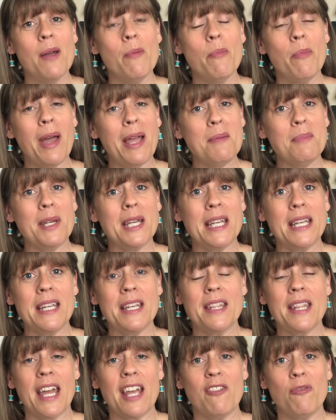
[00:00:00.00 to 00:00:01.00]

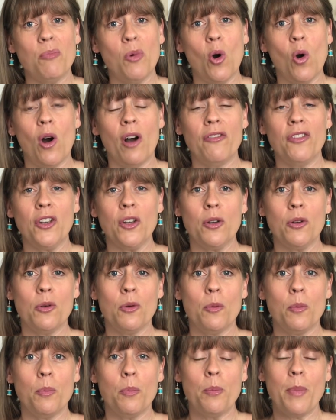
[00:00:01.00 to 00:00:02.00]
Maybe they've bought a
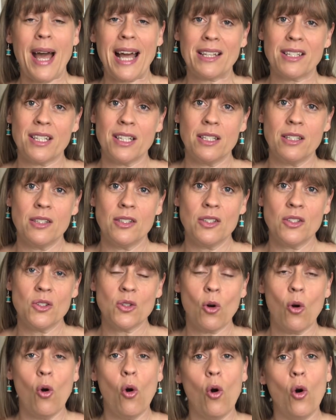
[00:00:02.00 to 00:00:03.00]
few
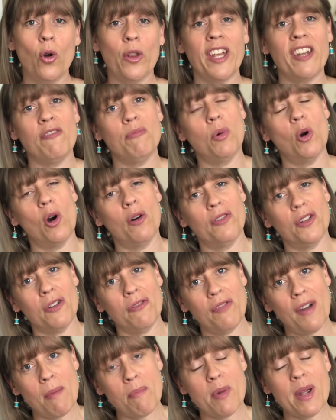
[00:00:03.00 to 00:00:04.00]
patterns or they've bought a
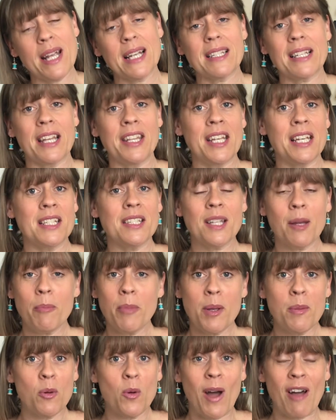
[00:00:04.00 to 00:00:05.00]
few fabrics and there's some
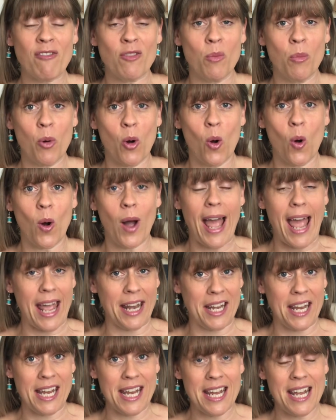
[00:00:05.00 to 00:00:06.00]
people haven't bought
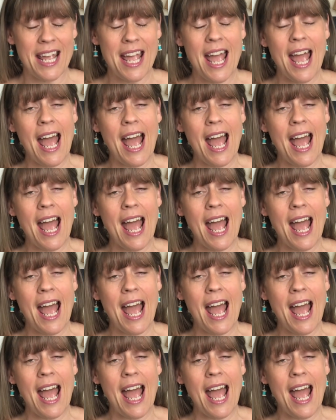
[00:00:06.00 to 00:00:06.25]
any